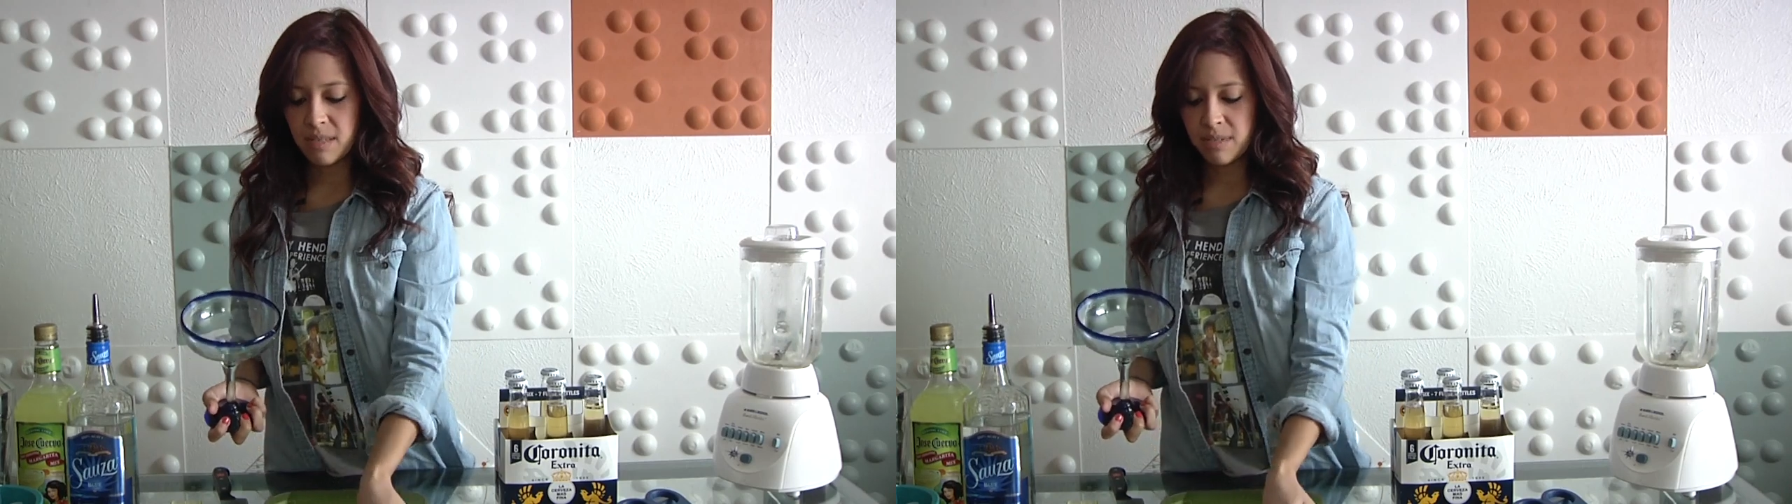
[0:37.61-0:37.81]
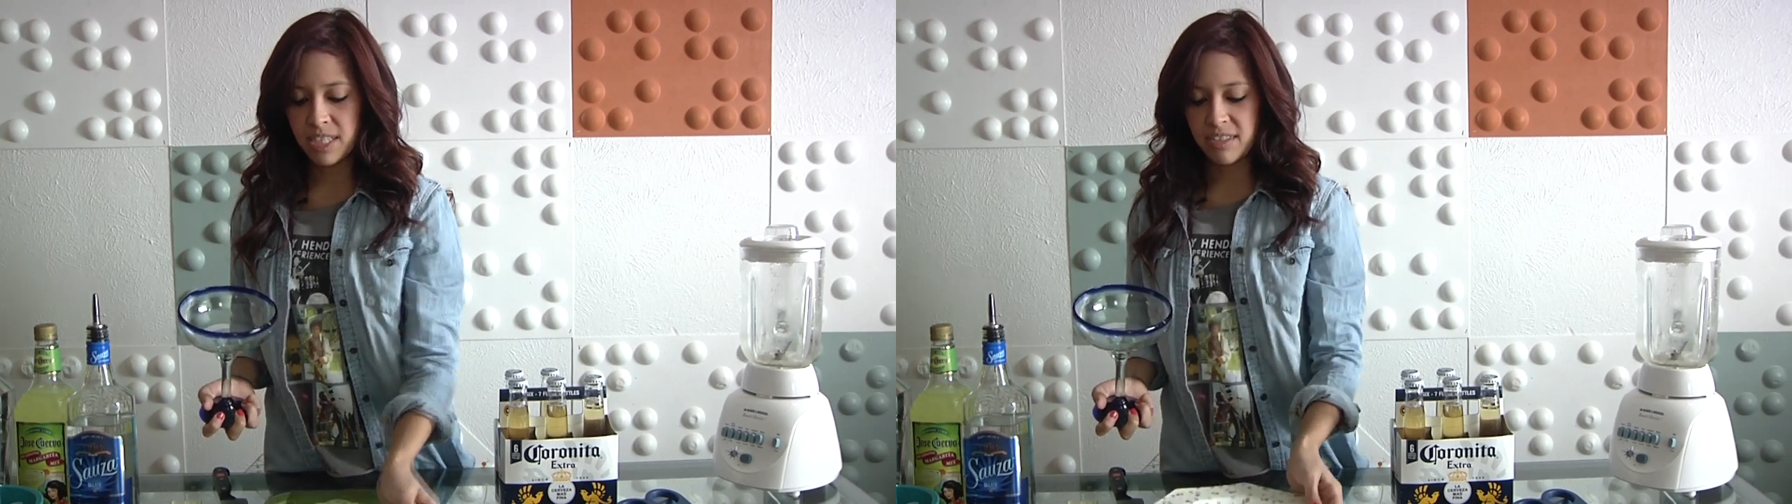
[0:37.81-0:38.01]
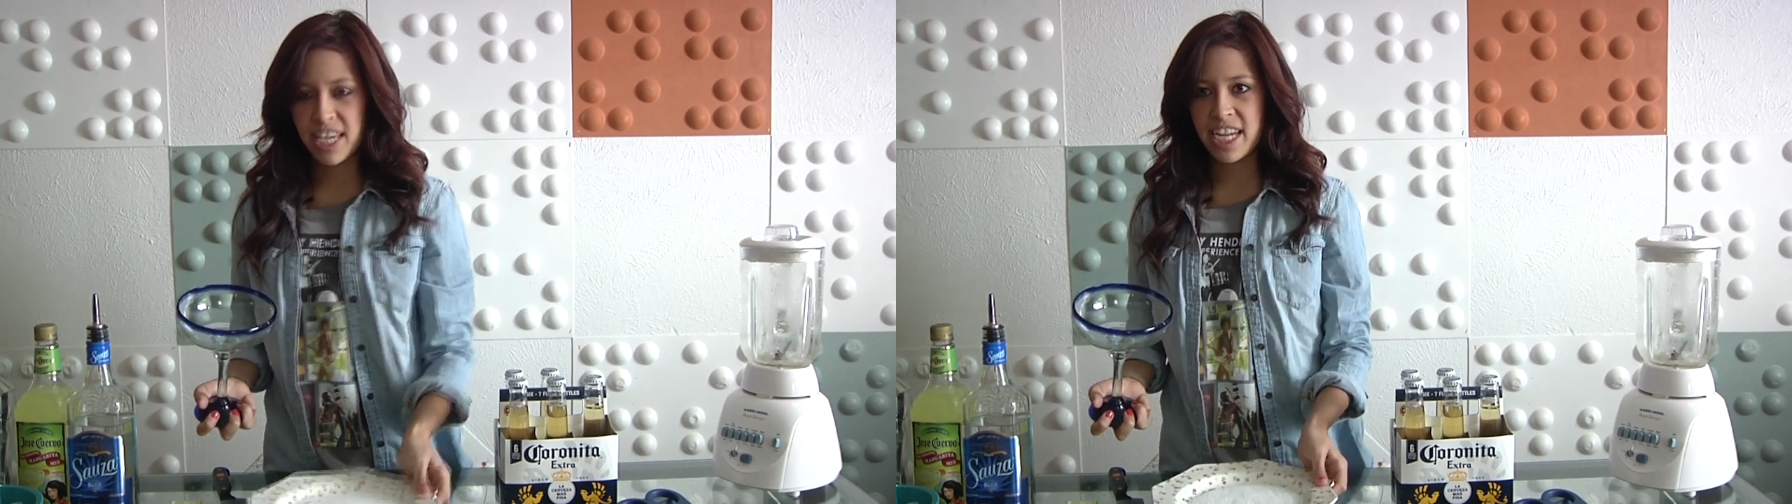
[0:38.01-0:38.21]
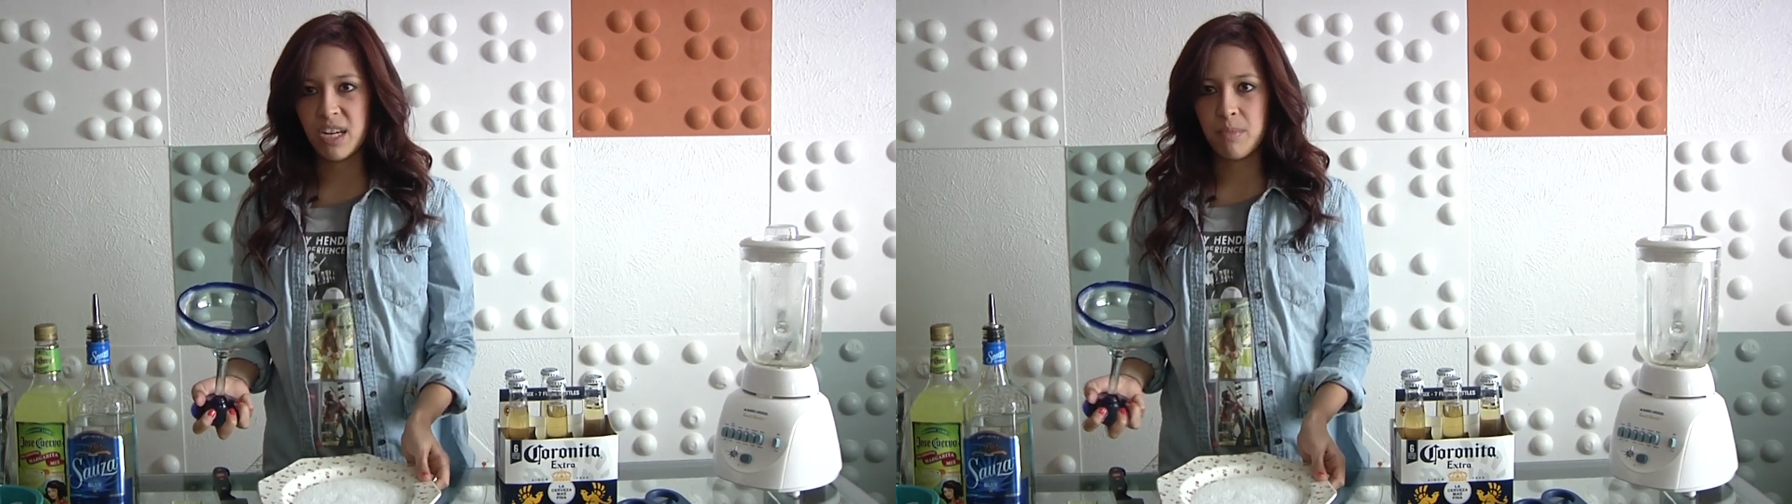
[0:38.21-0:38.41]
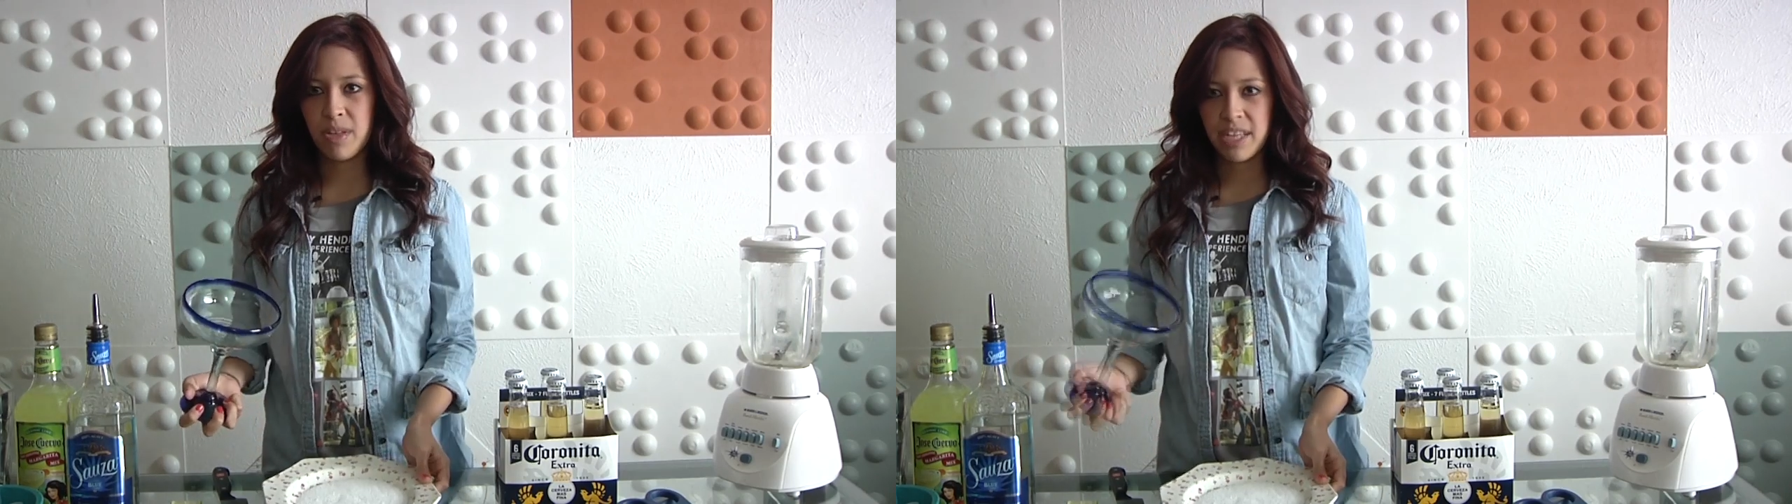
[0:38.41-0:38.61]
Um, so now
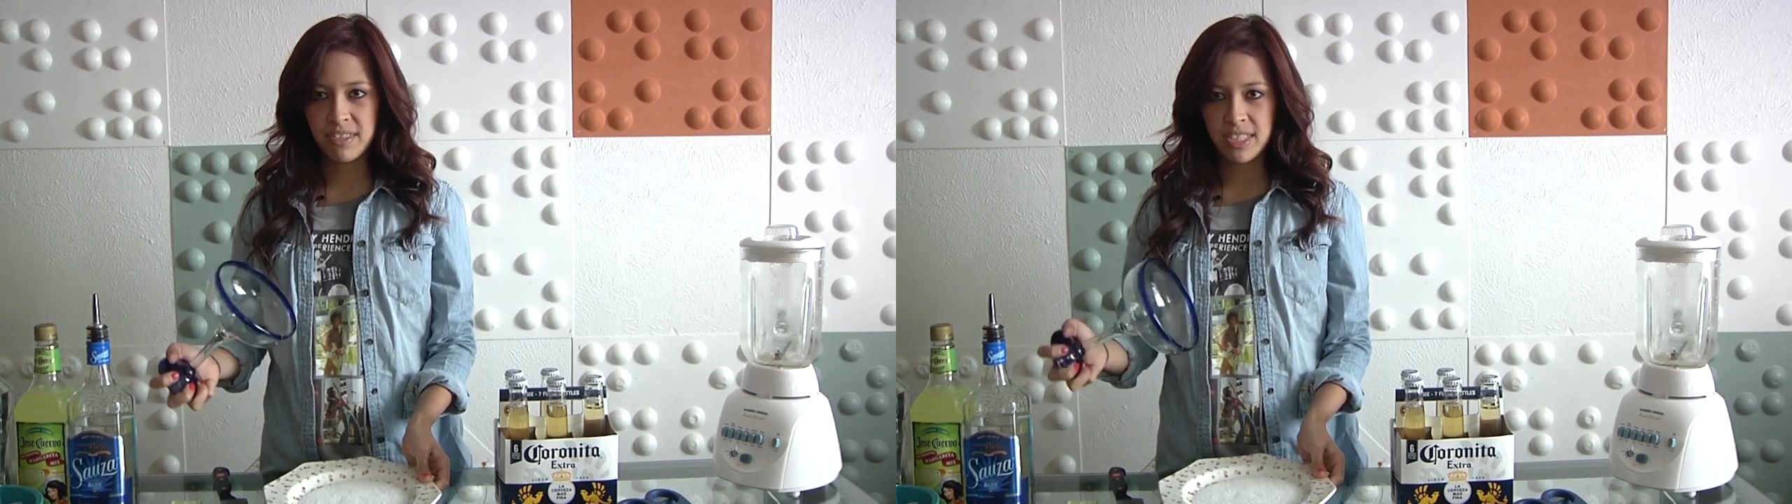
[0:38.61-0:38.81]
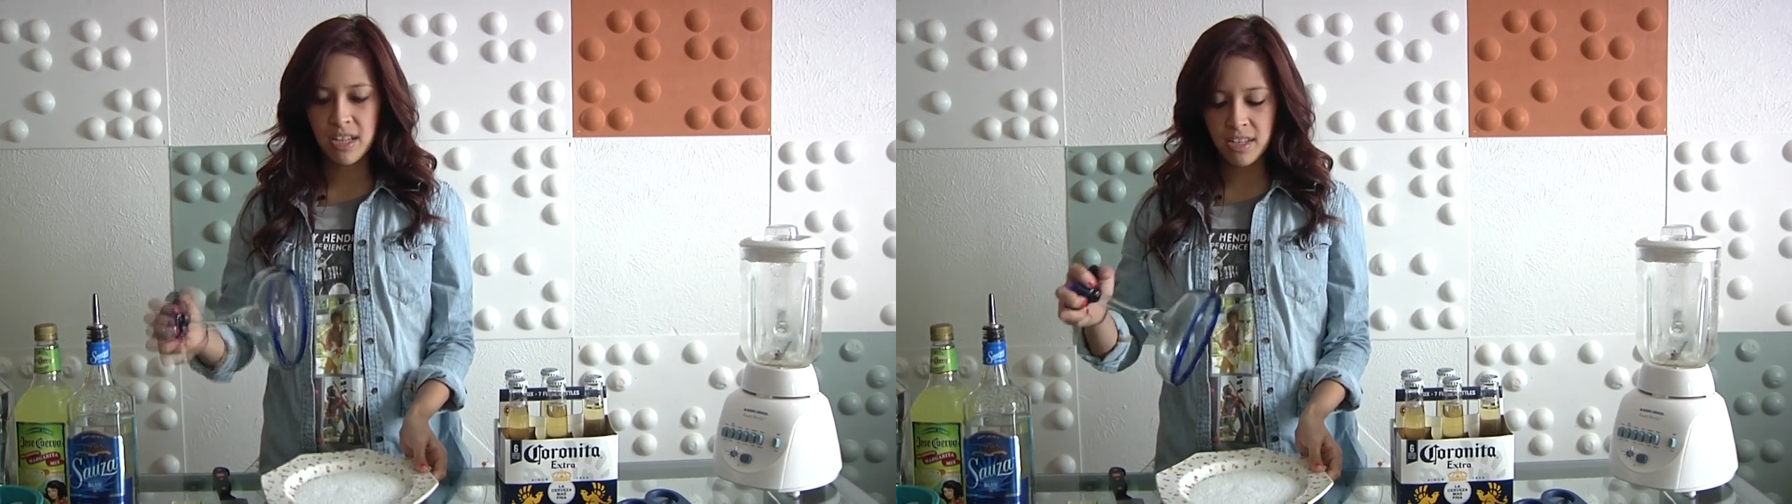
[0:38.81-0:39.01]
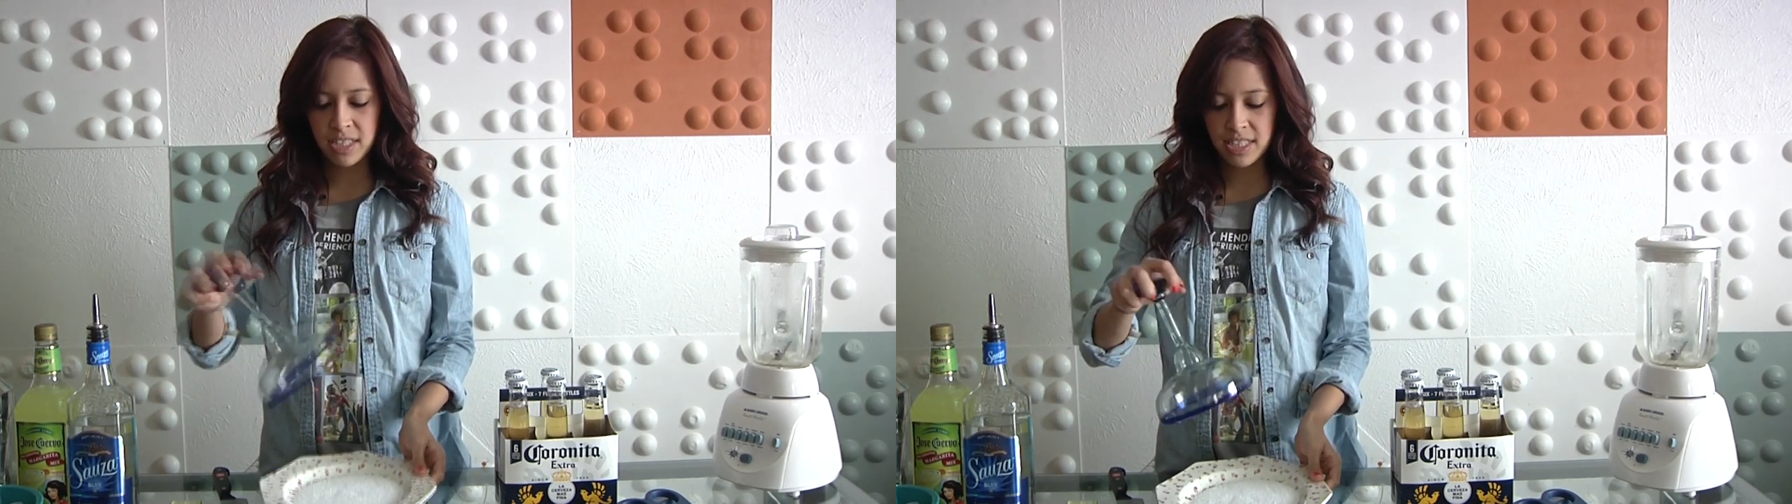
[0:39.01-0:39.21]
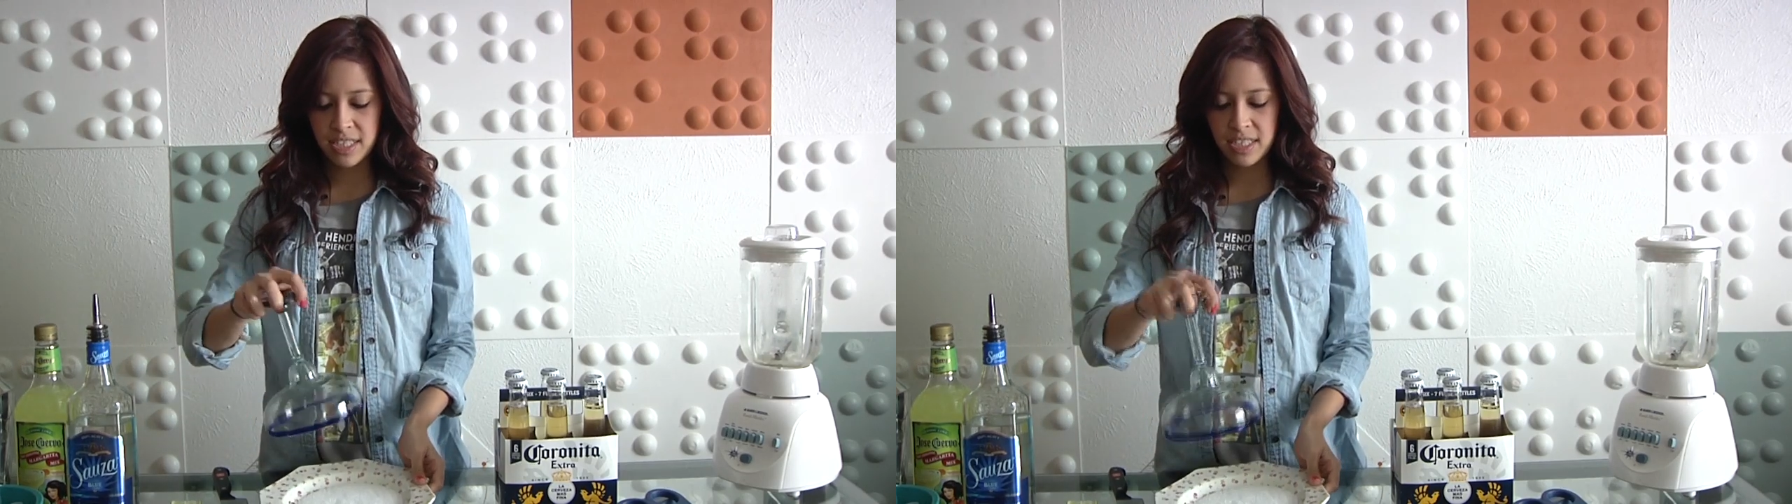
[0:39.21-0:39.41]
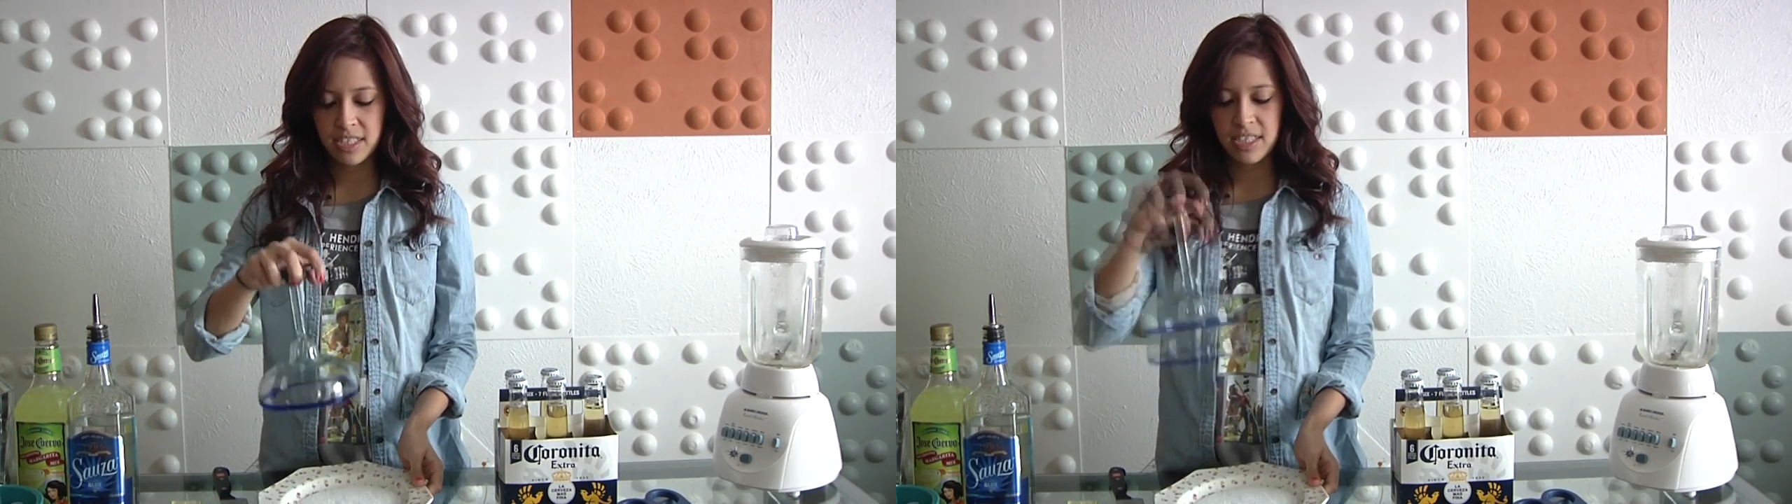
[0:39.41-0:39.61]
take your plate of salt,